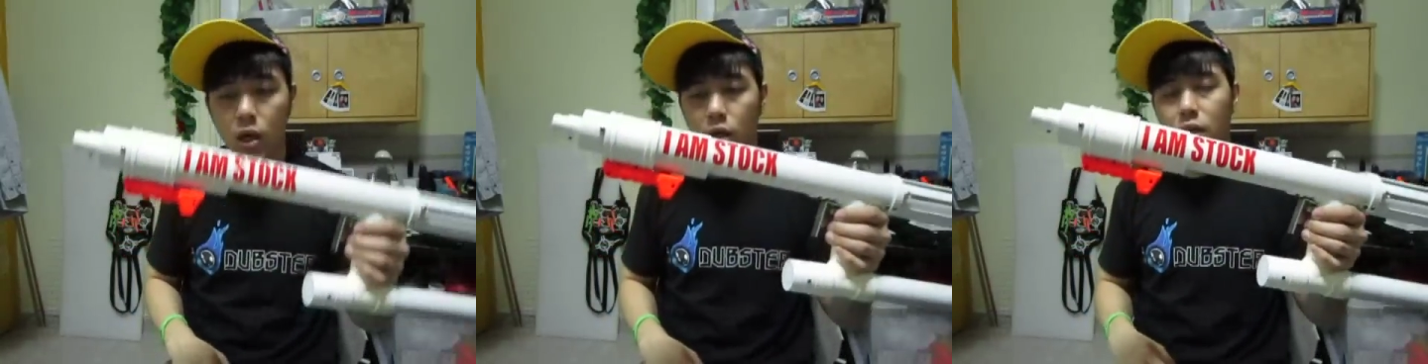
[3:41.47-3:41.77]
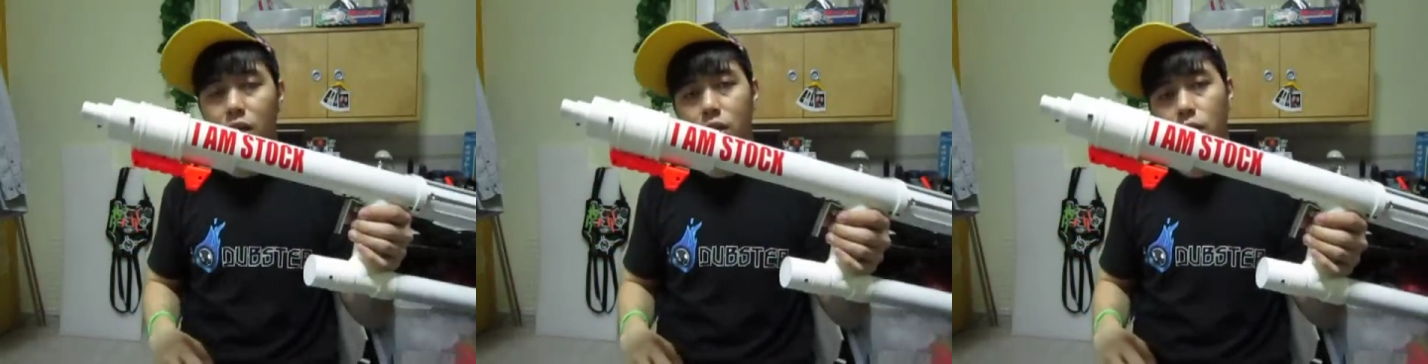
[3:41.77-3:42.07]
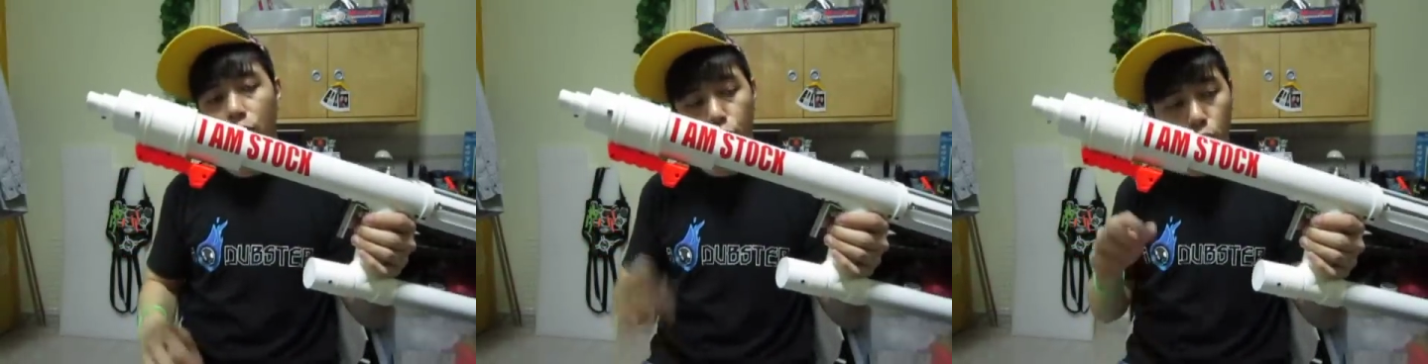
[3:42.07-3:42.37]
a, K,
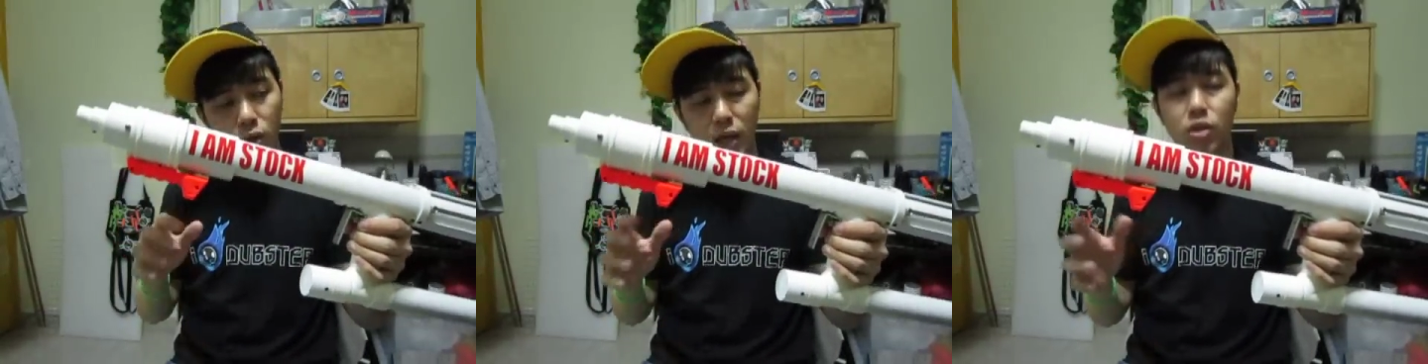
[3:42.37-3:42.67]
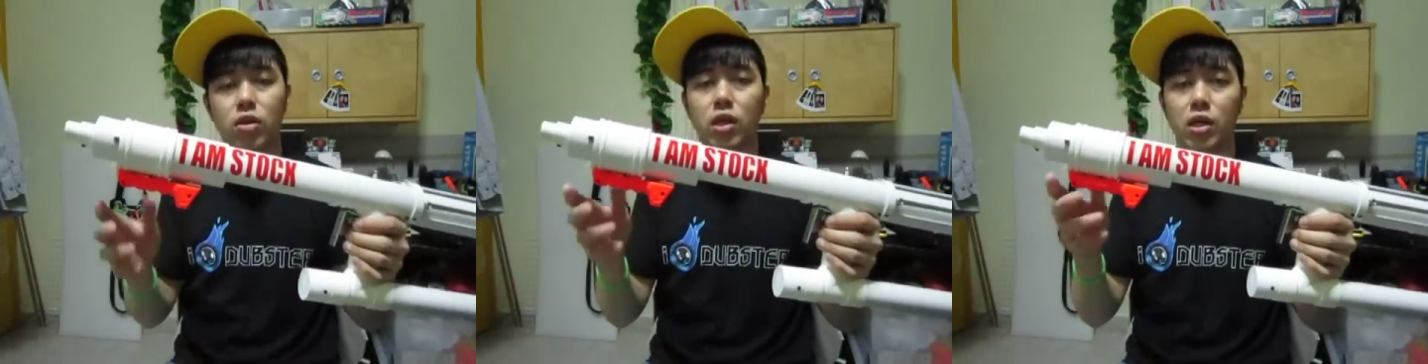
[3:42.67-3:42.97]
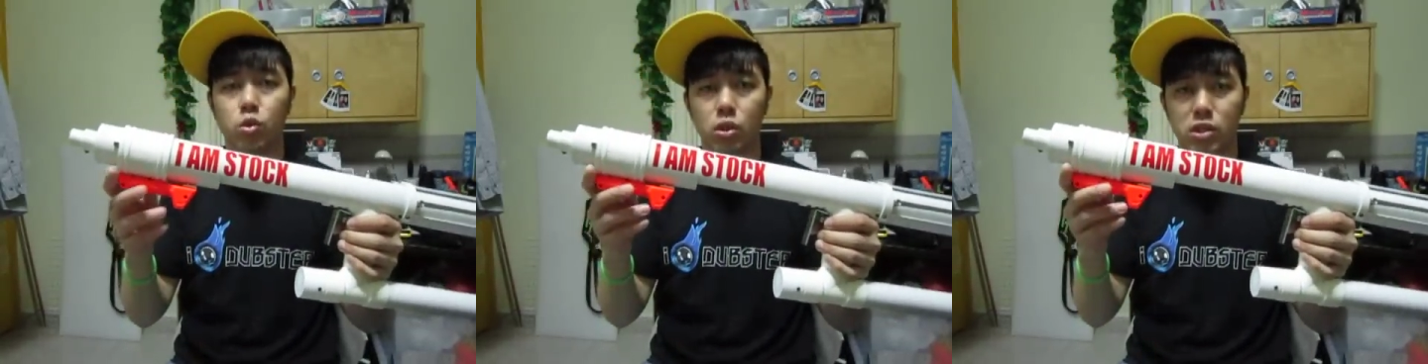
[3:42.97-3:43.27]
a full-length
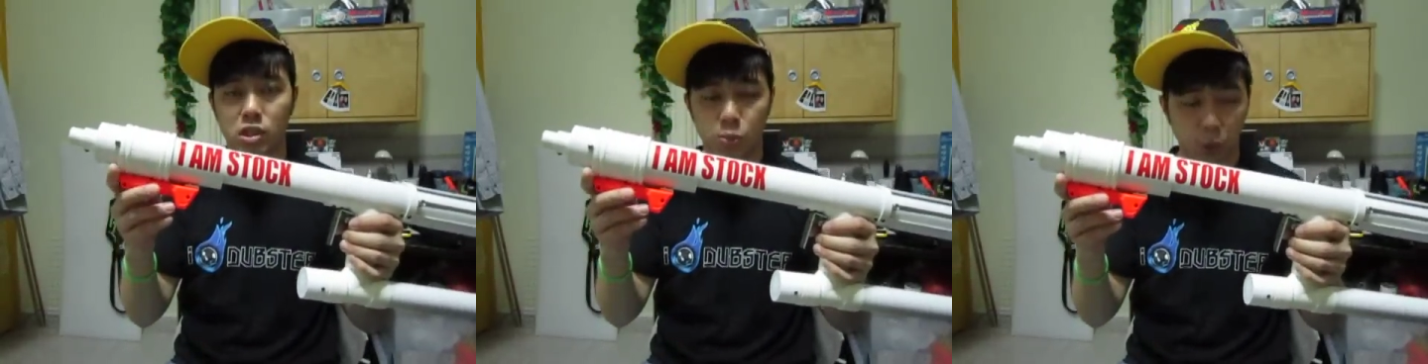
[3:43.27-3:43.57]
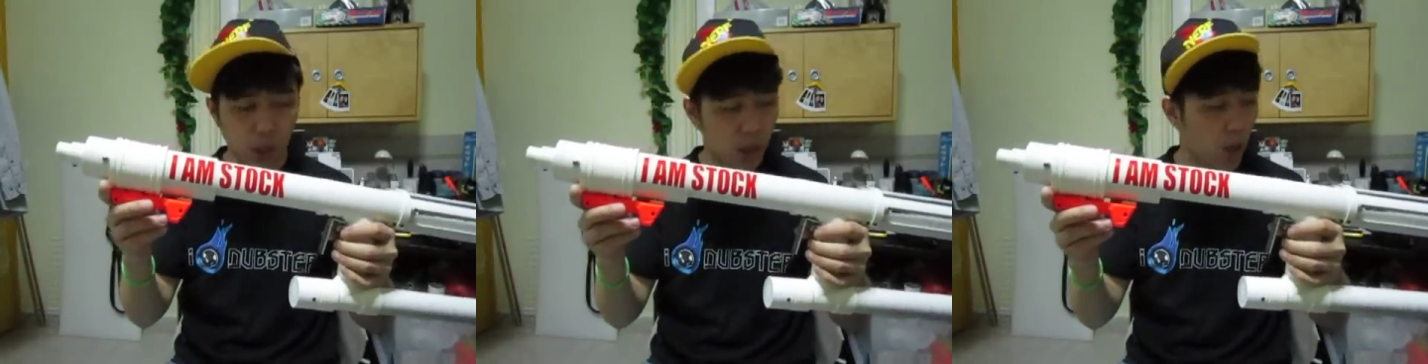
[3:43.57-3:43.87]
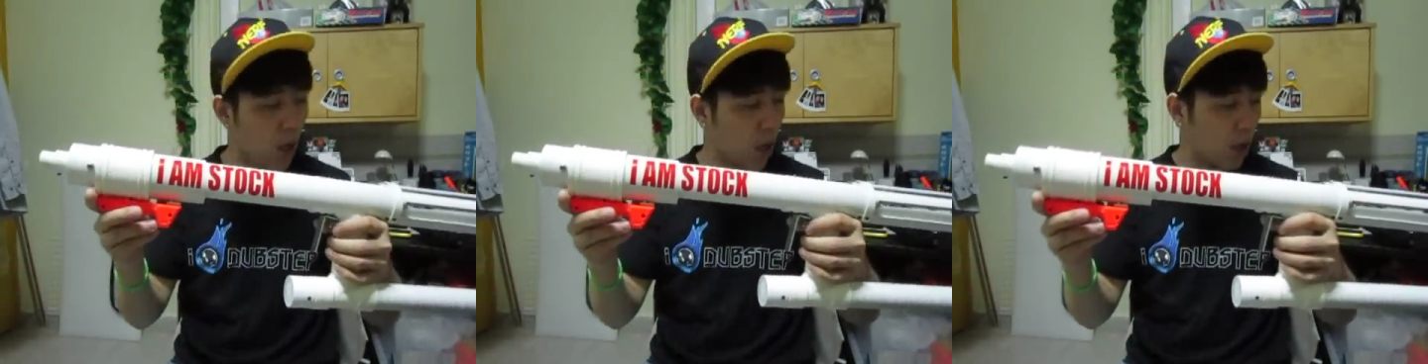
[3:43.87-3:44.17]
K26 spring
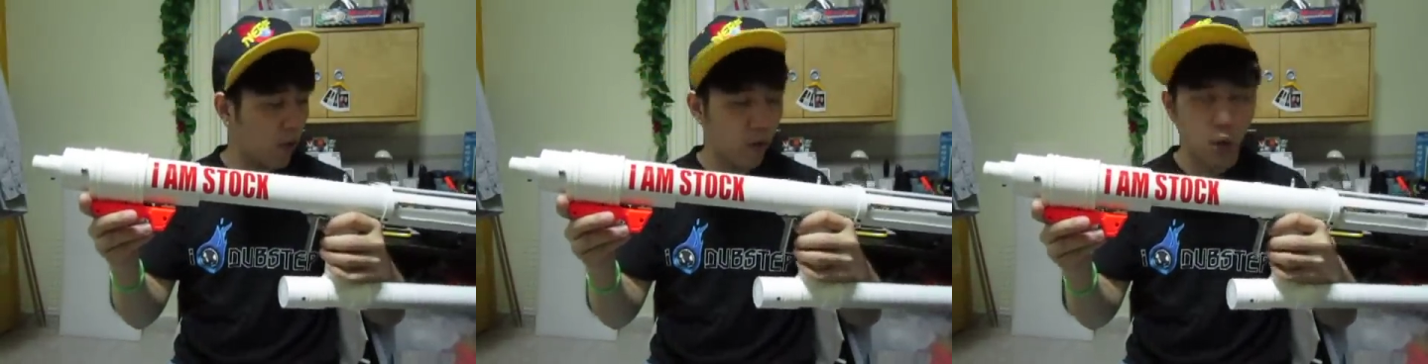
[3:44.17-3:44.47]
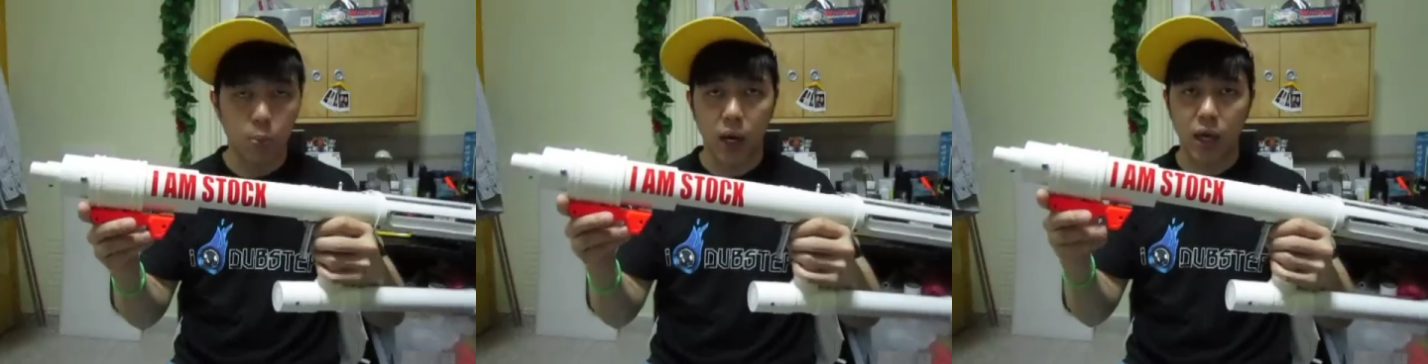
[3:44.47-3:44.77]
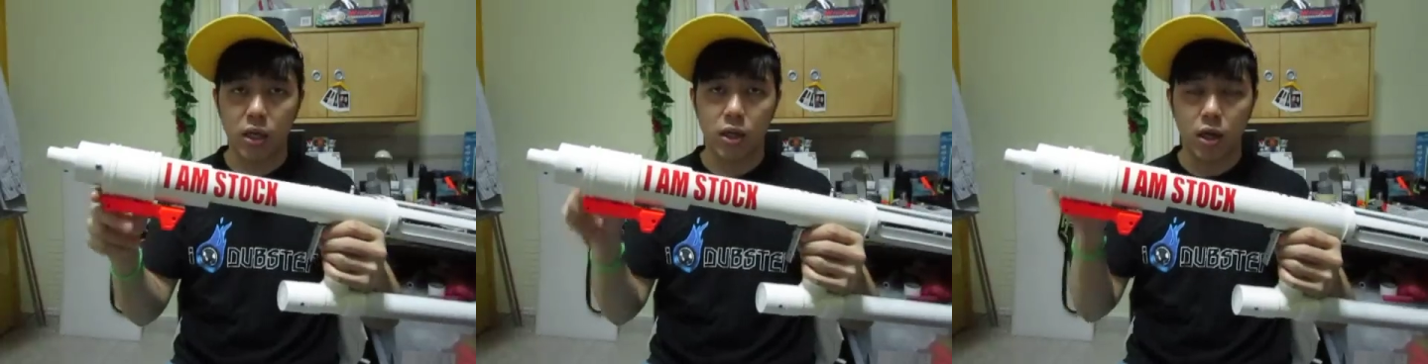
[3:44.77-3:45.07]
uh, followed
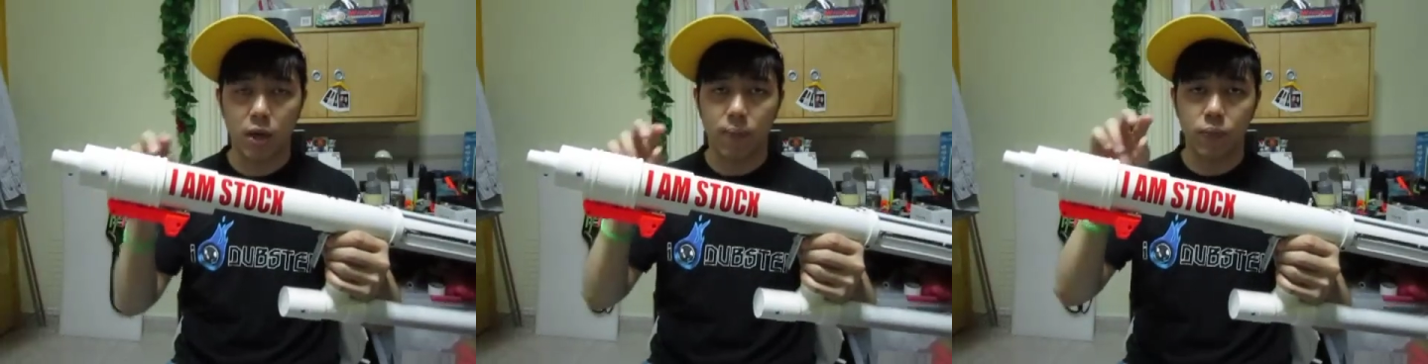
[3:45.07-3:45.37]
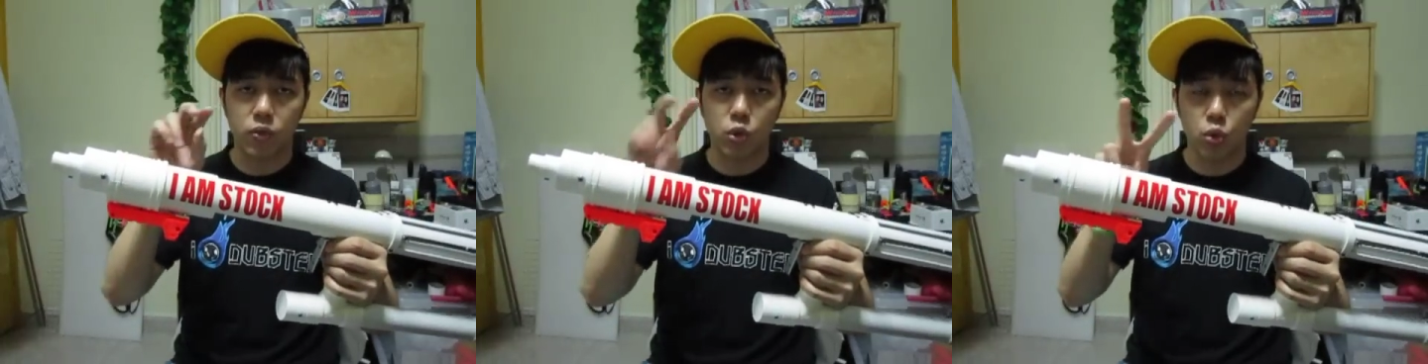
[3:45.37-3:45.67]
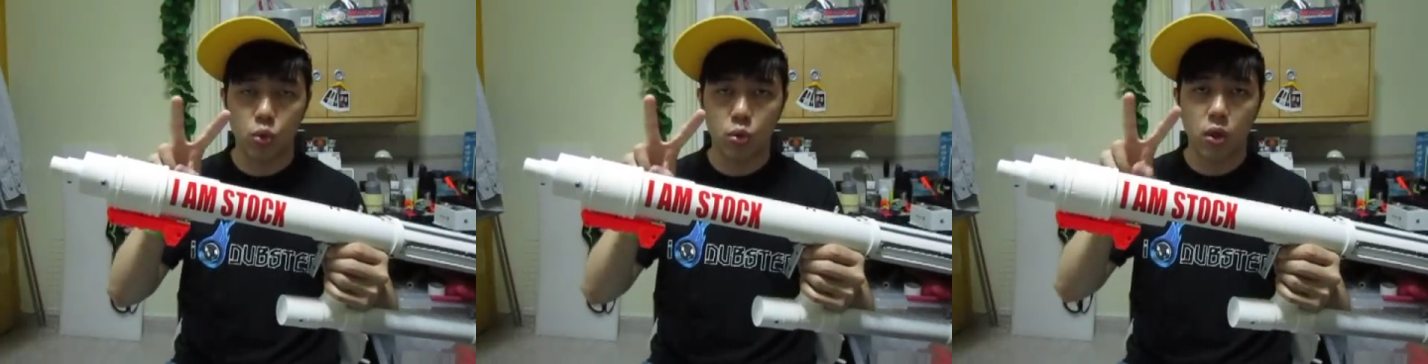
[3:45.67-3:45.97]
by um,
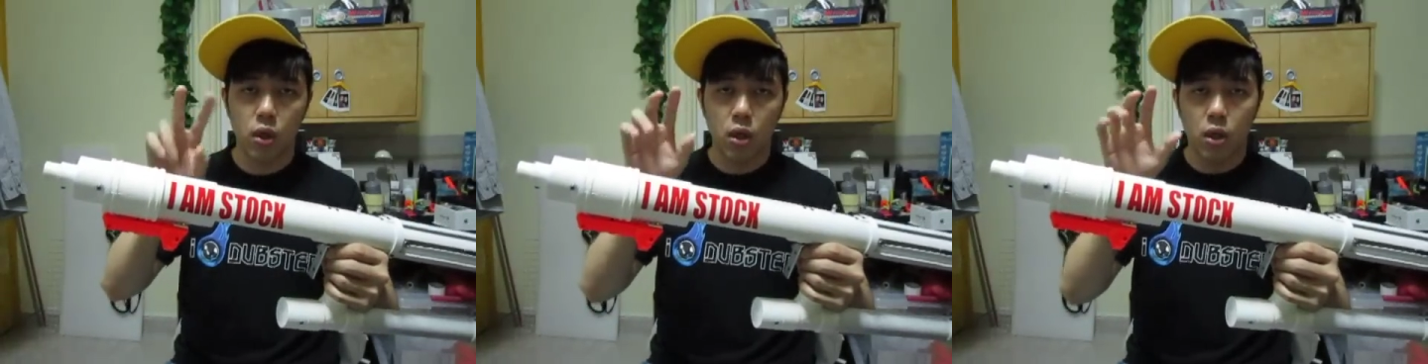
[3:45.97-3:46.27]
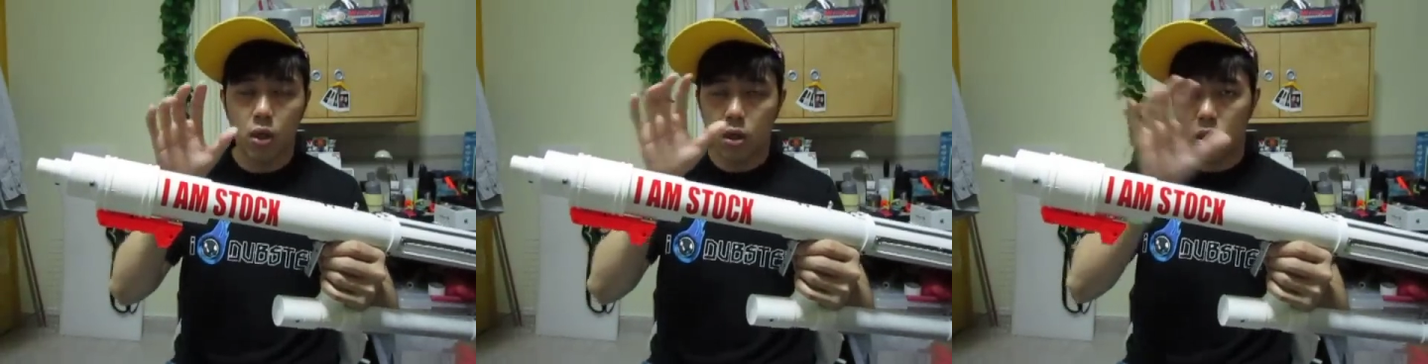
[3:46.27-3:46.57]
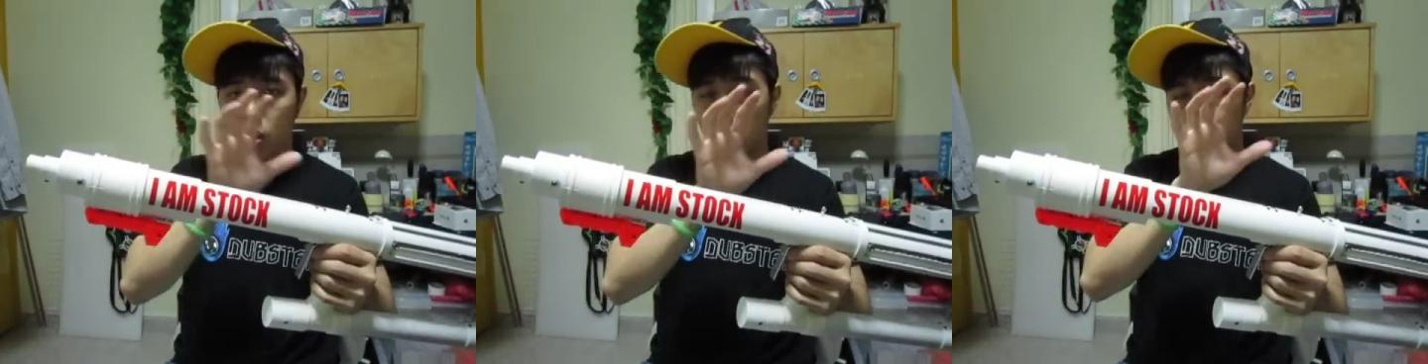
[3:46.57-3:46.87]
two
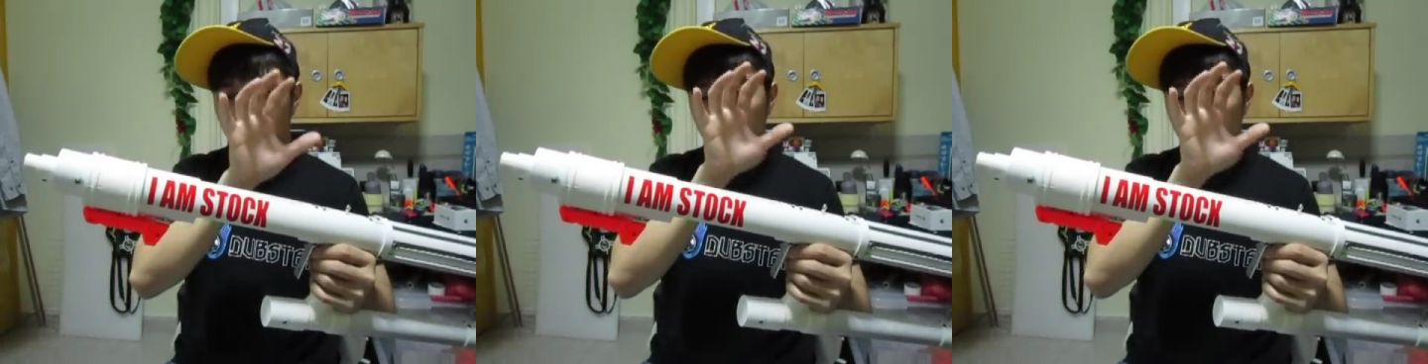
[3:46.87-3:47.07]
uh,